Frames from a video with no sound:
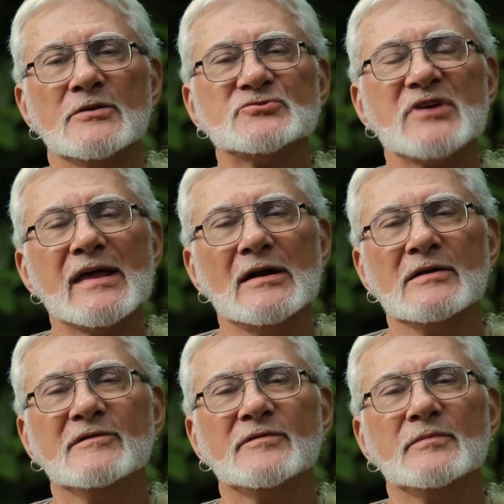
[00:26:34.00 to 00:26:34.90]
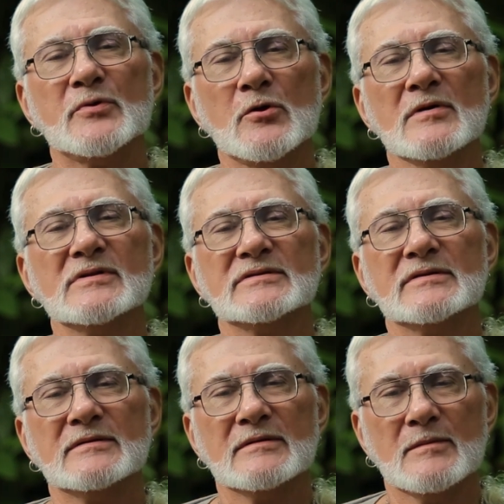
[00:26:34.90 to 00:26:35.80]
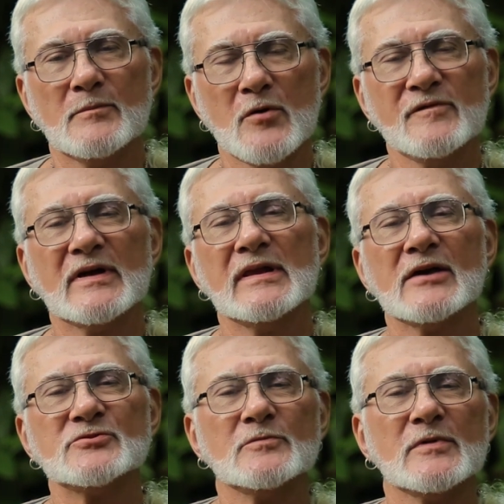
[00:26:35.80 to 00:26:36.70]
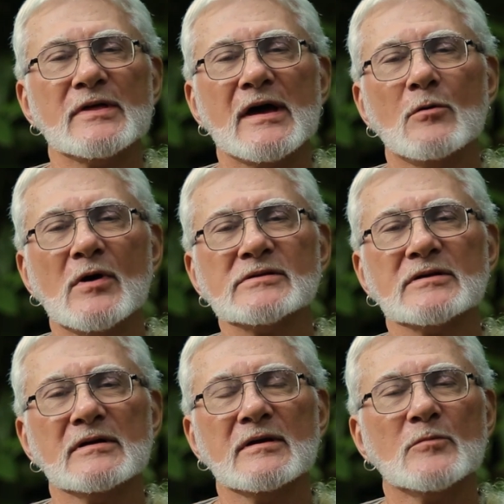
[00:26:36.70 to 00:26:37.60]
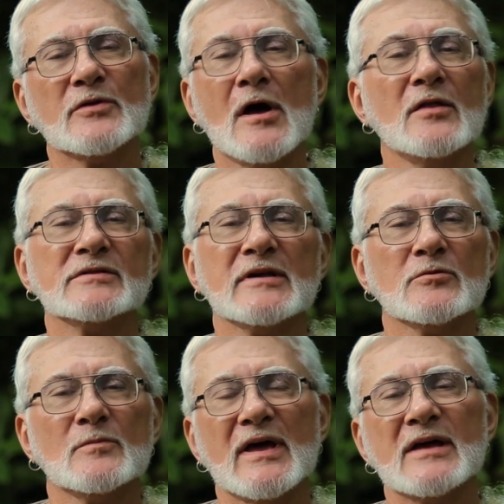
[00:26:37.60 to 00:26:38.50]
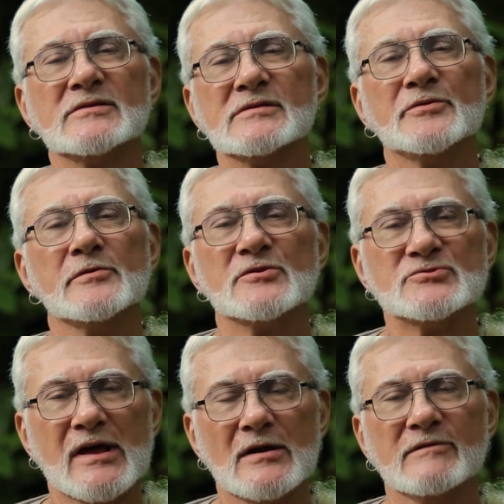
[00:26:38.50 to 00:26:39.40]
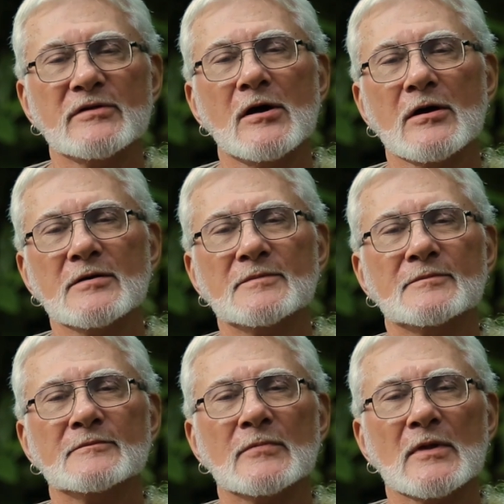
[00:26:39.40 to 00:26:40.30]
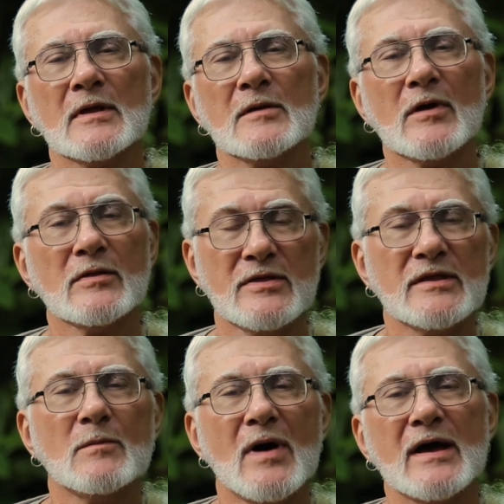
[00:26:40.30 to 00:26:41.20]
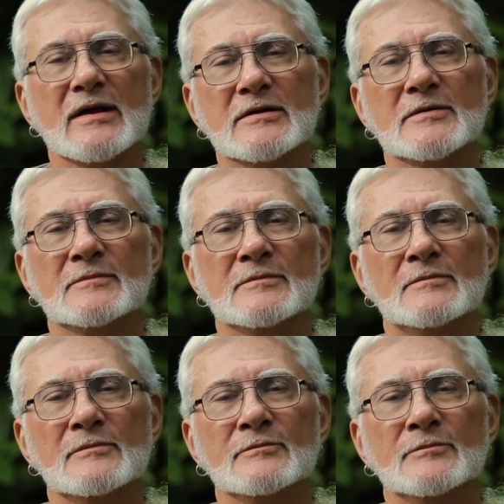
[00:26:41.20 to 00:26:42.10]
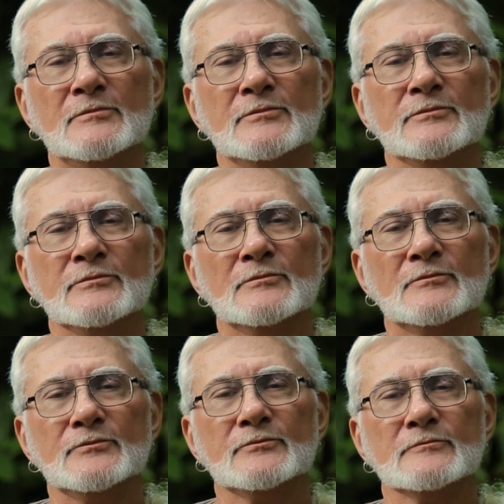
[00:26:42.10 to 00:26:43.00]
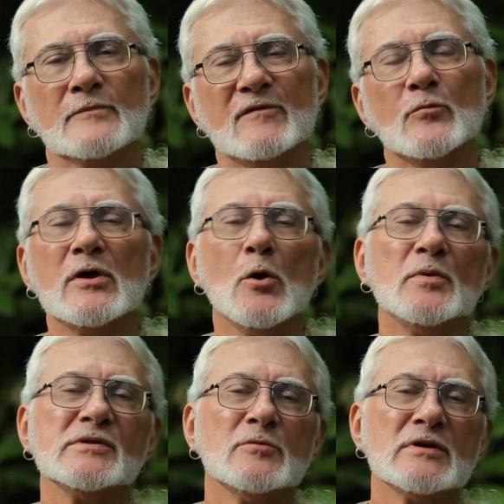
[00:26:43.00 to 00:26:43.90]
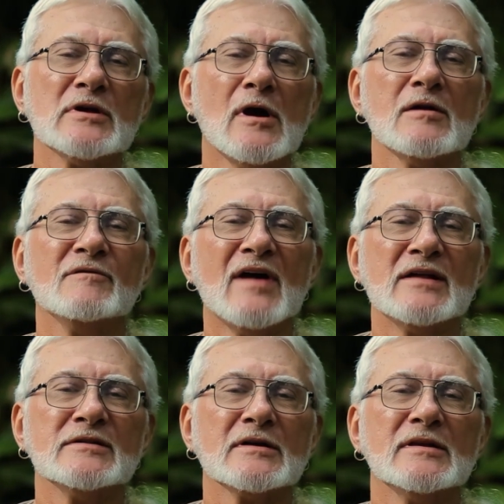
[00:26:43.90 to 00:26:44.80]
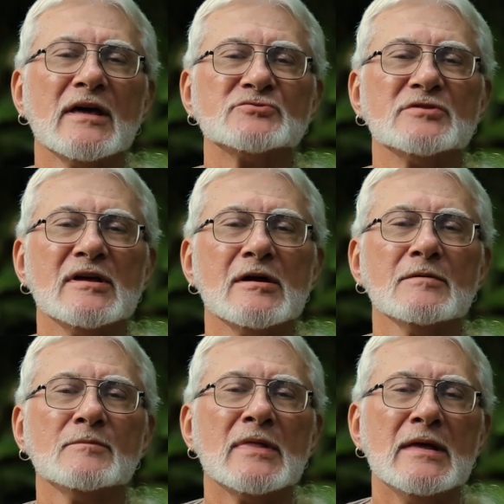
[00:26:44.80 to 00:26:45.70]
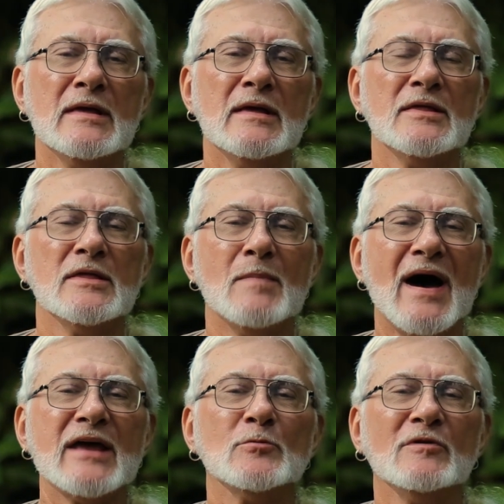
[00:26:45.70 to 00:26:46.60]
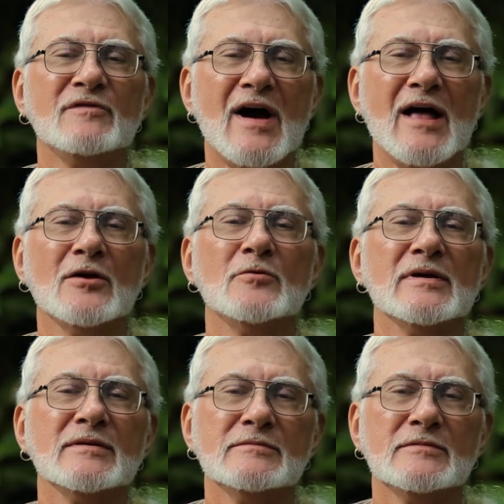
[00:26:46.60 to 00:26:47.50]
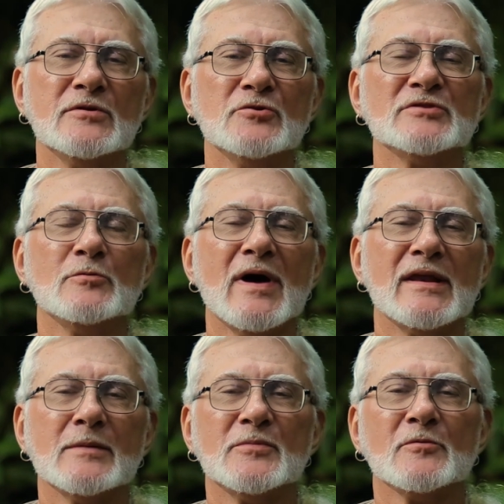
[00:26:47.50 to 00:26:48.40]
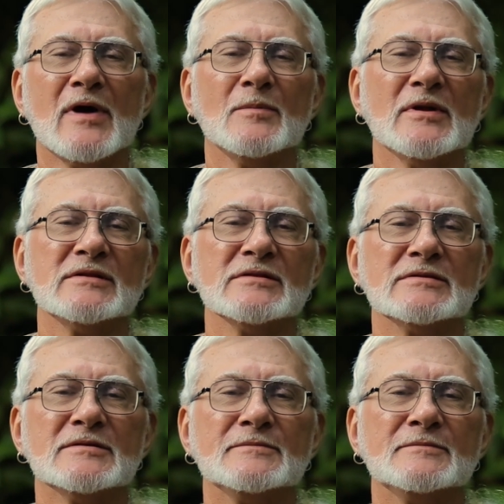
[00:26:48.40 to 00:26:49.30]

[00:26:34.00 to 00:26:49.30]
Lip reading: The channel of purest, perfect connection with ayahuasca and with all the sacred plants is through the channel of the heart rather than the mind. If one opens one's heart and finds that connection there, the mind will follow and usually wind up in the right places.